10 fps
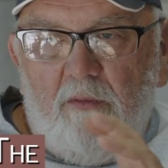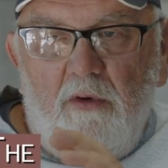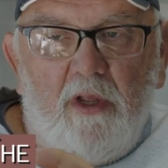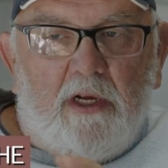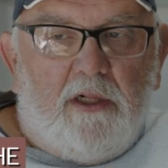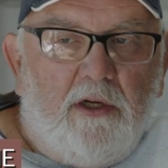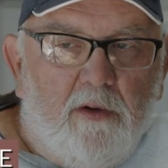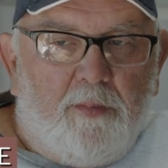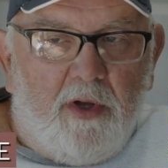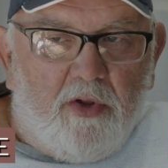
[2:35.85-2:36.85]
really
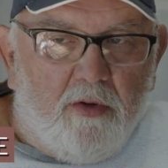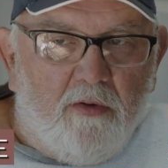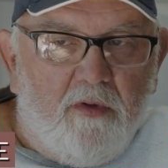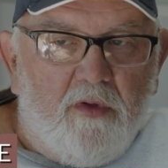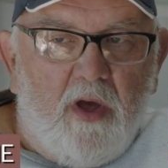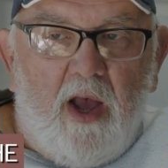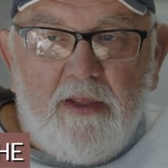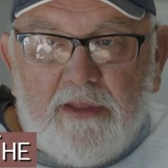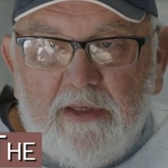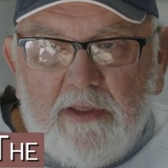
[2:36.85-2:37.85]
clear pictures, I
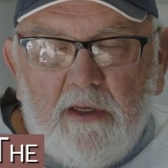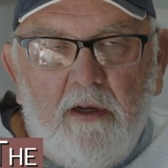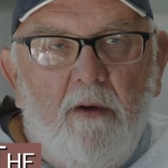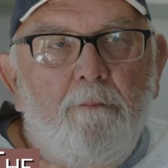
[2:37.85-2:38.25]
think,